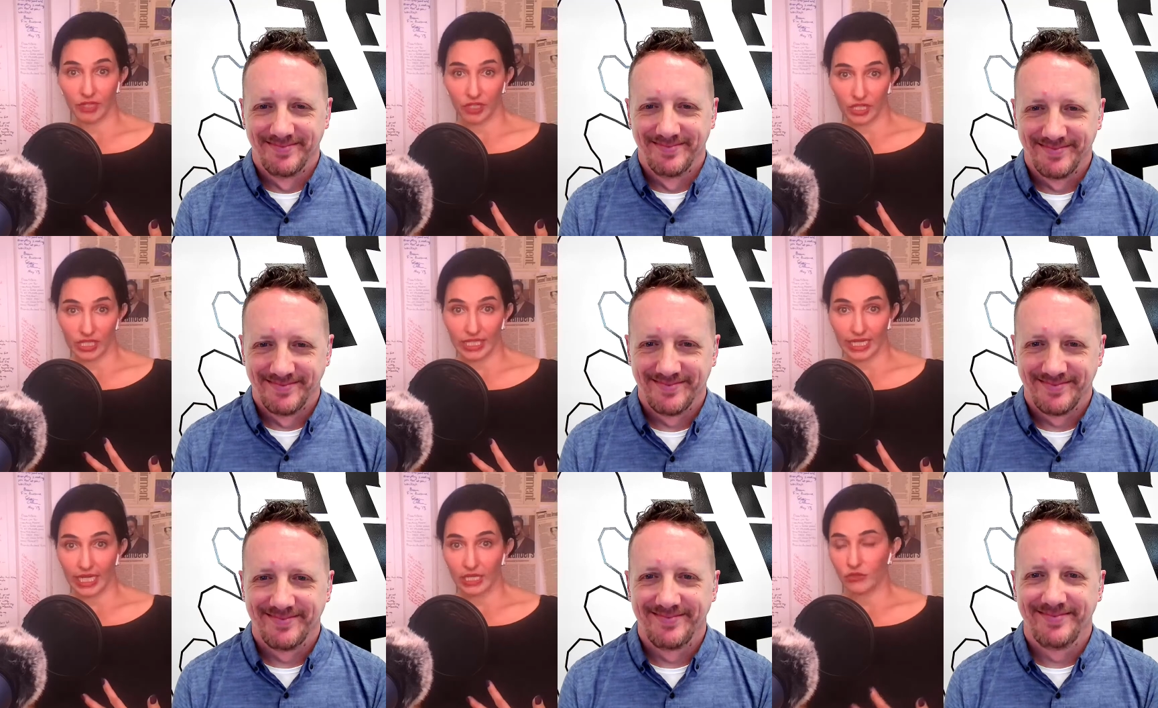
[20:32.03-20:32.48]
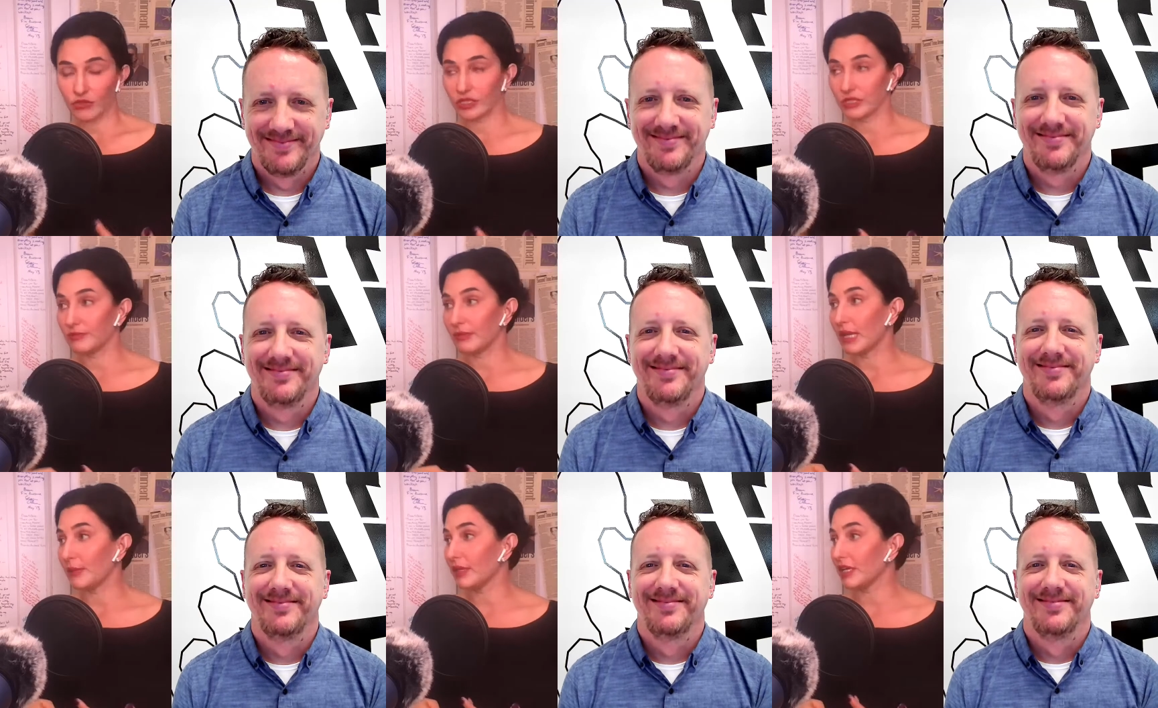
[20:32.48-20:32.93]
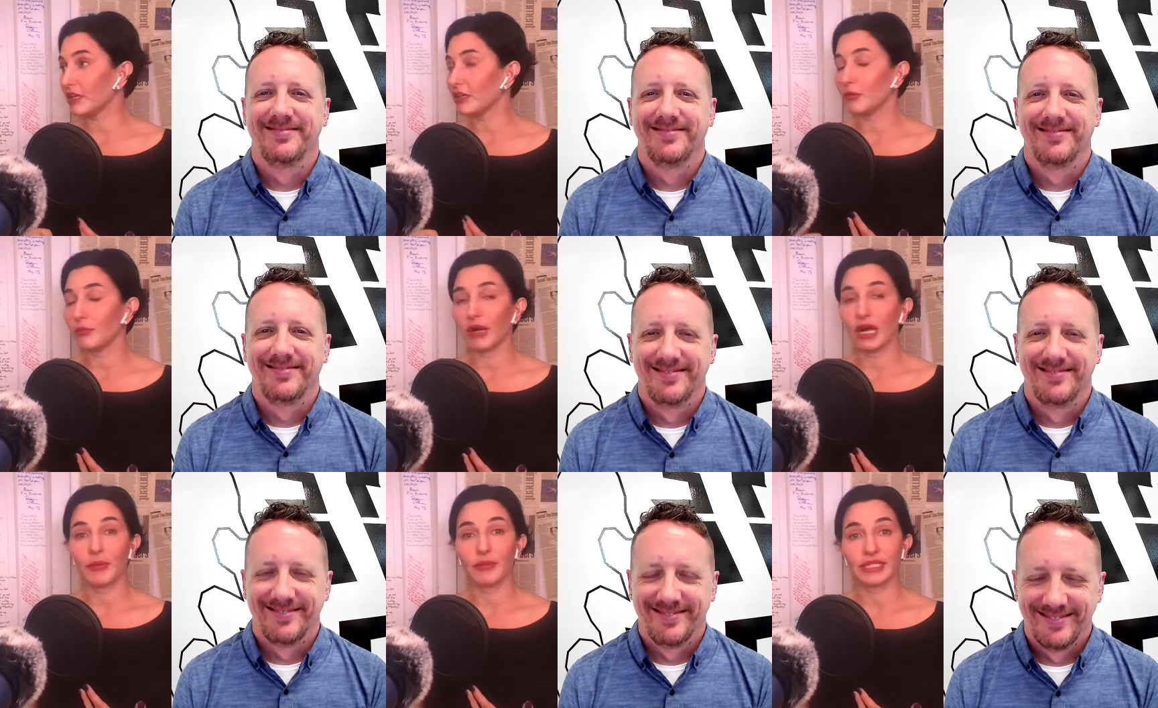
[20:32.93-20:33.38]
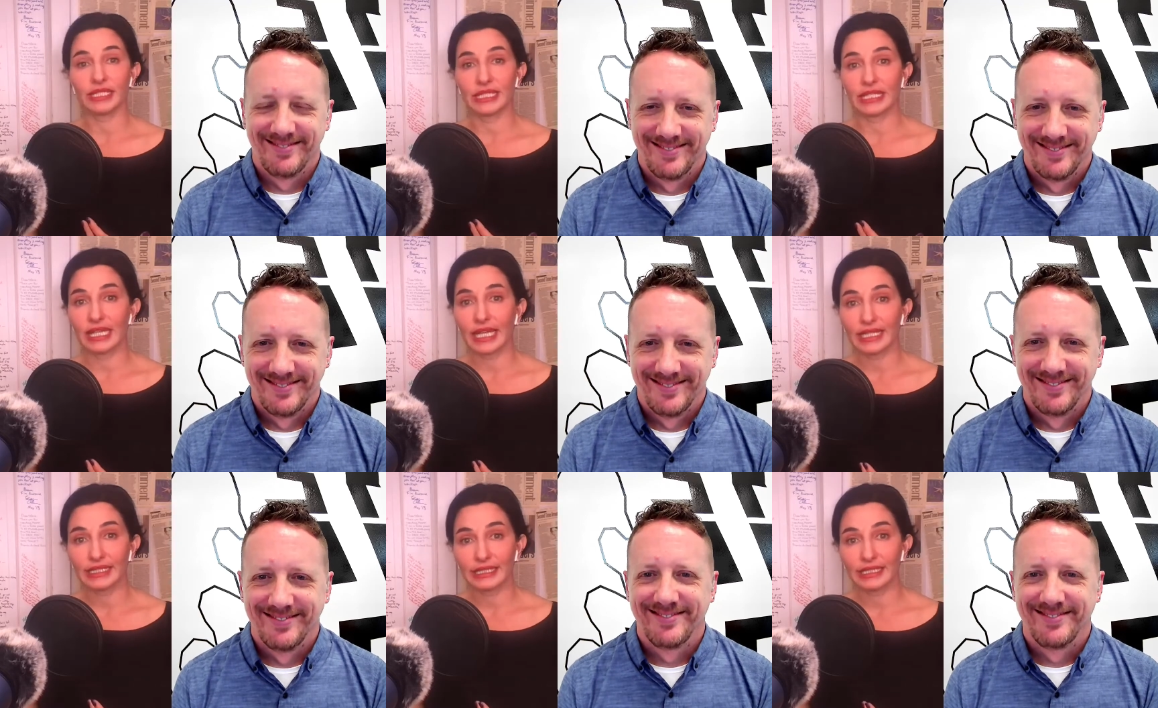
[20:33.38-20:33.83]
Speaker 1: very dangerous. Maybe Uncle Bob is the
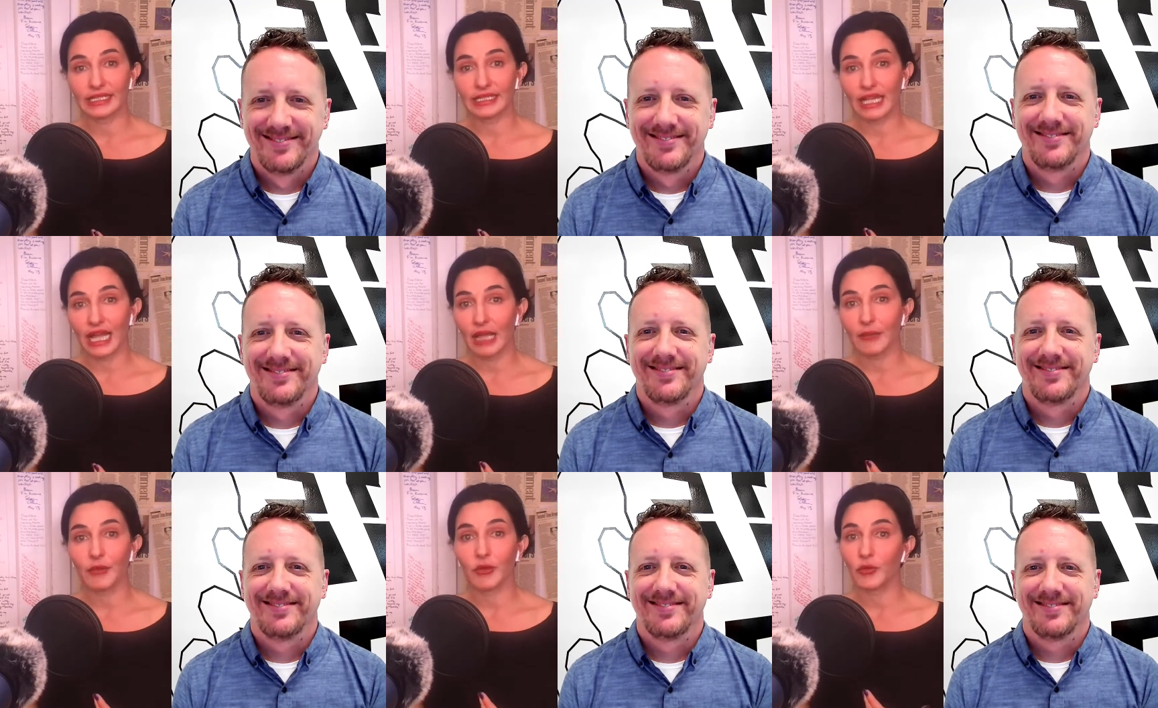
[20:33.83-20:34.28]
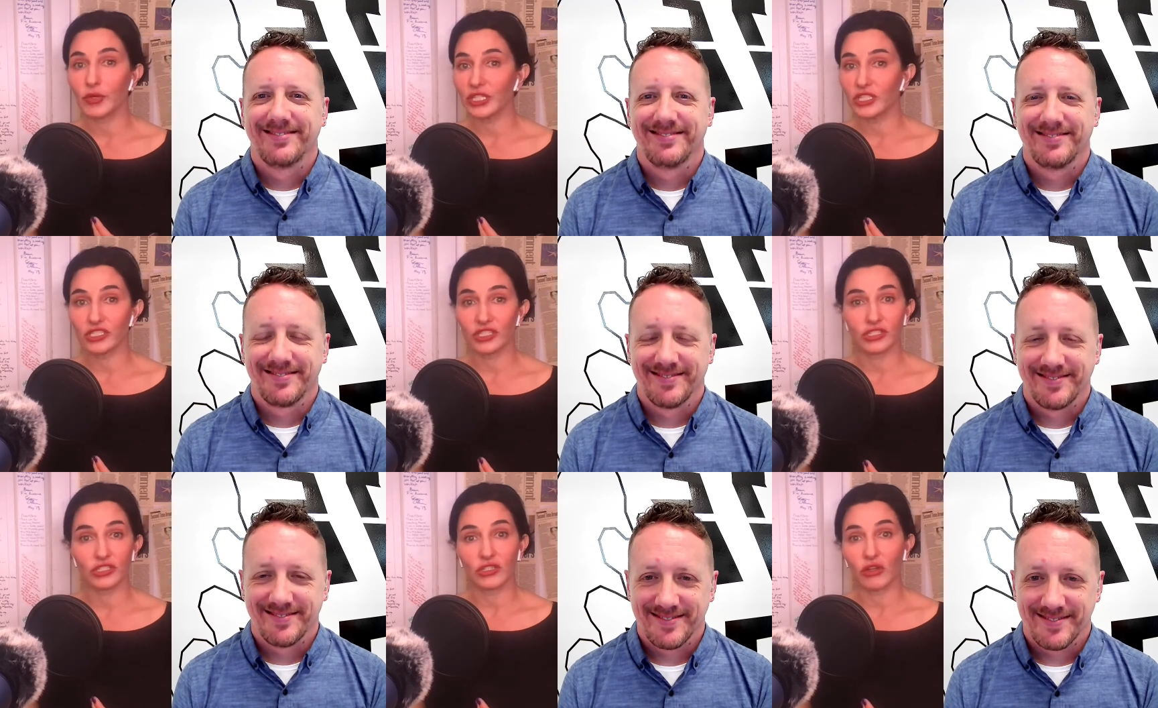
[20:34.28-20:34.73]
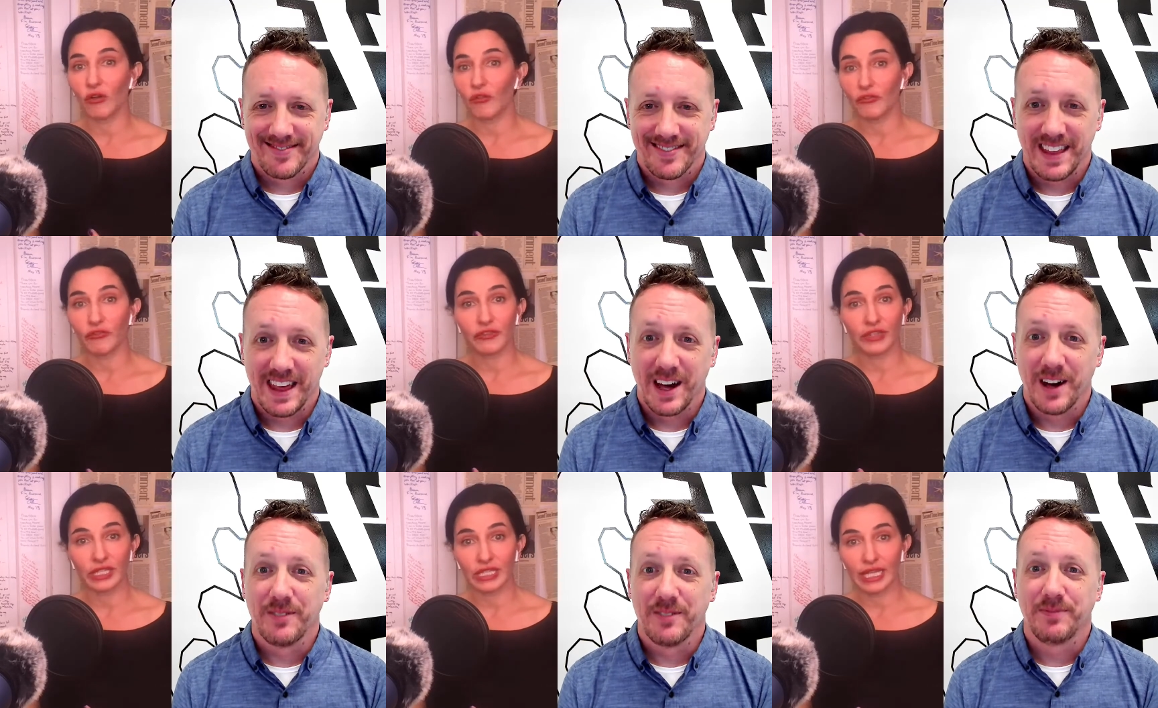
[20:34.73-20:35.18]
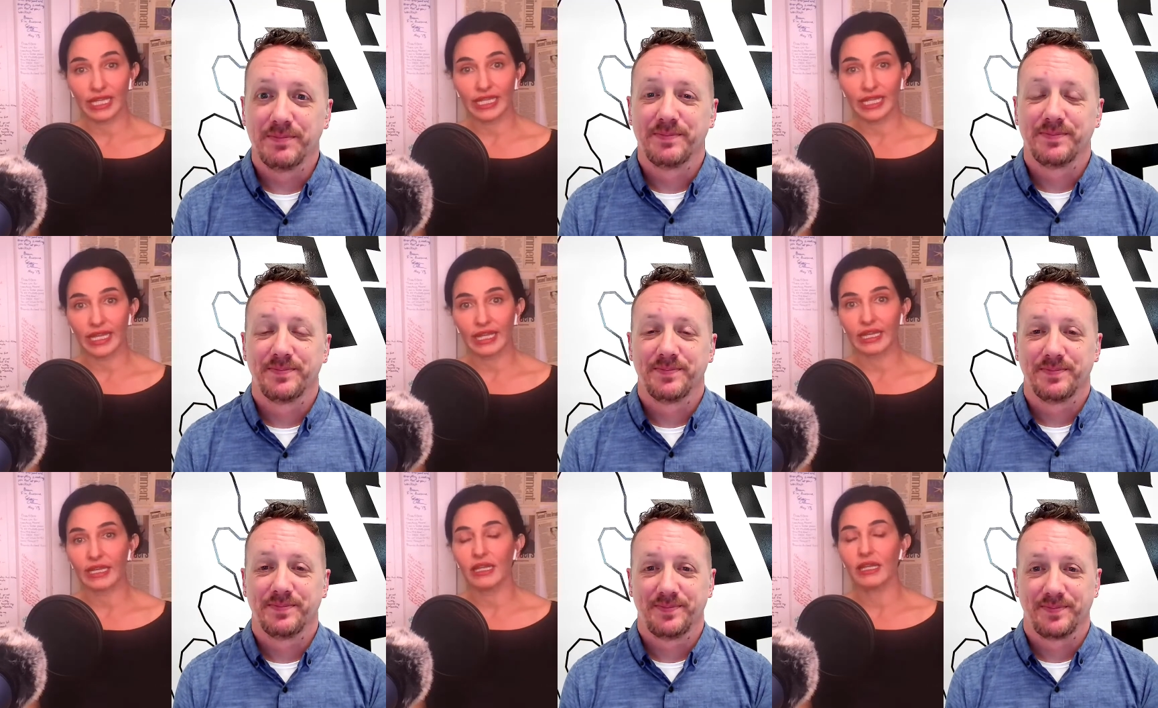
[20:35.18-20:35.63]
nicest guy, but we just don't yeah. feel like
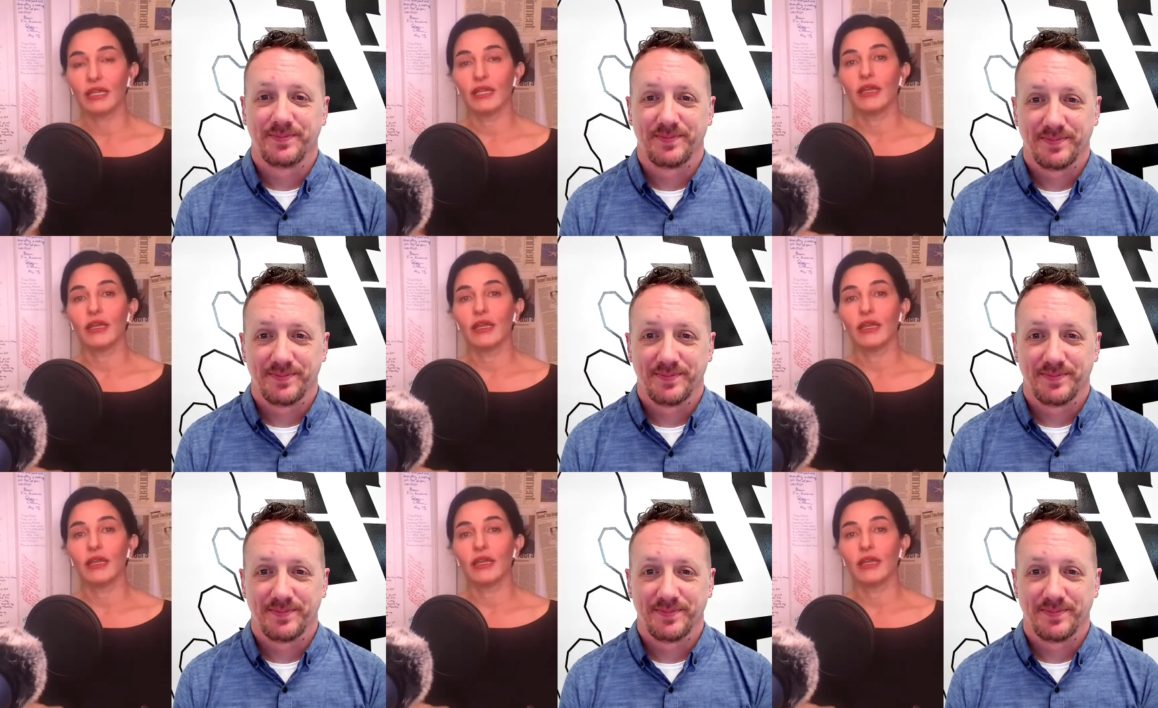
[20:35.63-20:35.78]
it.